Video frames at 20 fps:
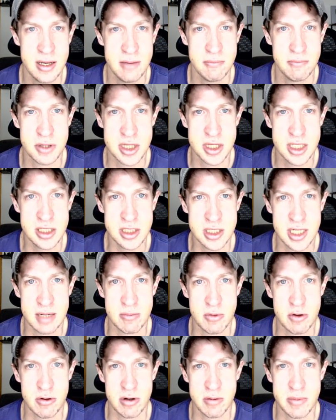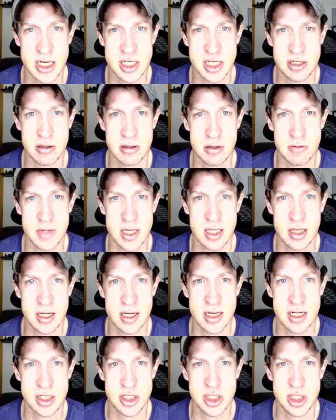But this time we want to make sure that we click
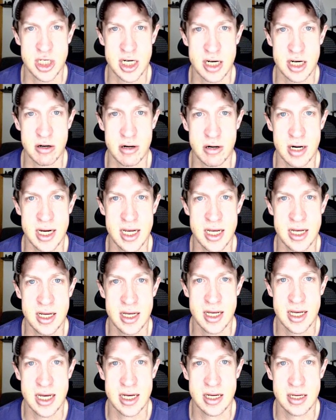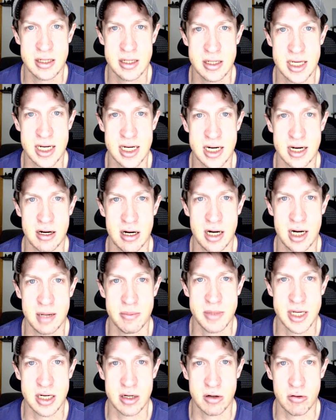on generate in a
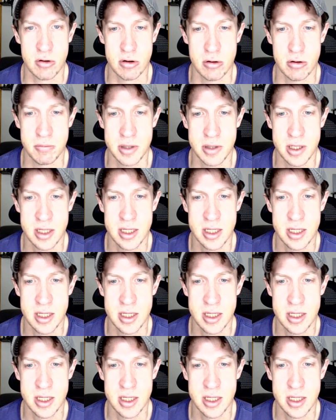common group.